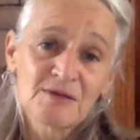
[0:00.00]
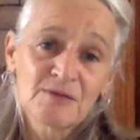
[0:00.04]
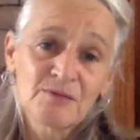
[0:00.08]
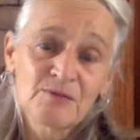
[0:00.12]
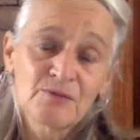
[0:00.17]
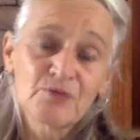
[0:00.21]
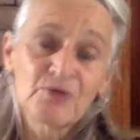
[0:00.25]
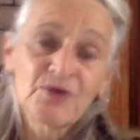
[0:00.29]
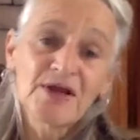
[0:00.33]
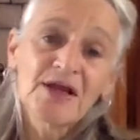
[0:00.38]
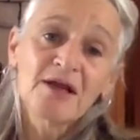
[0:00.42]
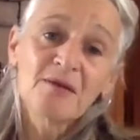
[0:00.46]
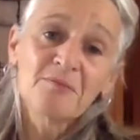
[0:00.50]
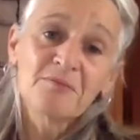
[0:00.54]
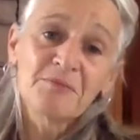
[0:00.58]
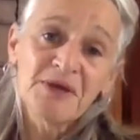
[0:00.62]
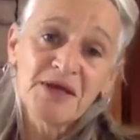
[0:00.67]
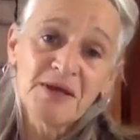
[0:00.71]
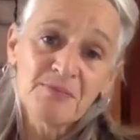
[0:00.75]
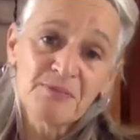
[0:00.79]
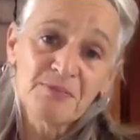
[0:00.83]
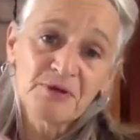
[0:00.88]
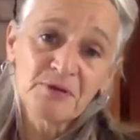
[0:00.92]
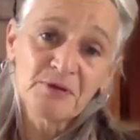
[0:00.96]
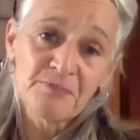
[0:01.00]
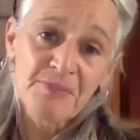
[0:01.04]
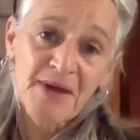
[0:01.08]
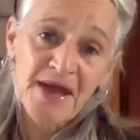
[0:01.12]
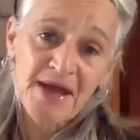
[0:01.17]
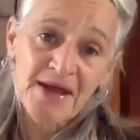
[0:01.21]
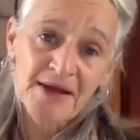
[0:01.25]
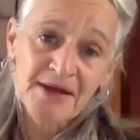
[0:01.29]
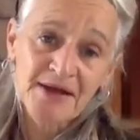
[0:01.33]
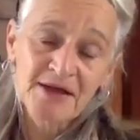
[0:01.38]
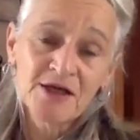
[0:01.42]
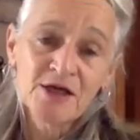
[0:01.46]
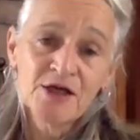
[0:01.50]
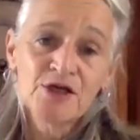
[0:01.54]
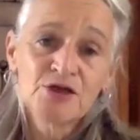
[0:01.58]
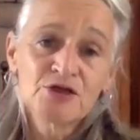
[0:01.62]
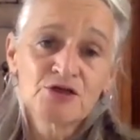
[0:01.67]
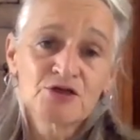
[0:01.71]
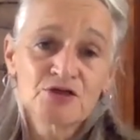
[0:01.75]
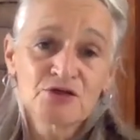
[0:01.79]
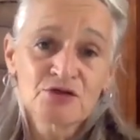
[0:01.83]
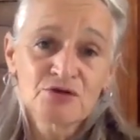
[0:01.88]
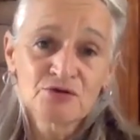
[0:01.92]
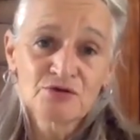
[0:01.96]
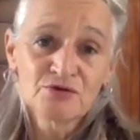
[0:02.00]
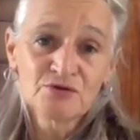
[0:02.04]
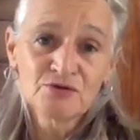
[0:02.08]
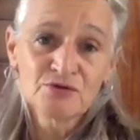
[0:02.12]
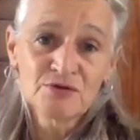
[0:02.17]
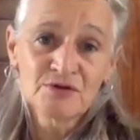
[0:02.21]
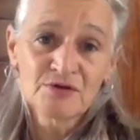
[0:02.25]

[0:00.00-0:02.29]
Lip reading: bringing people back to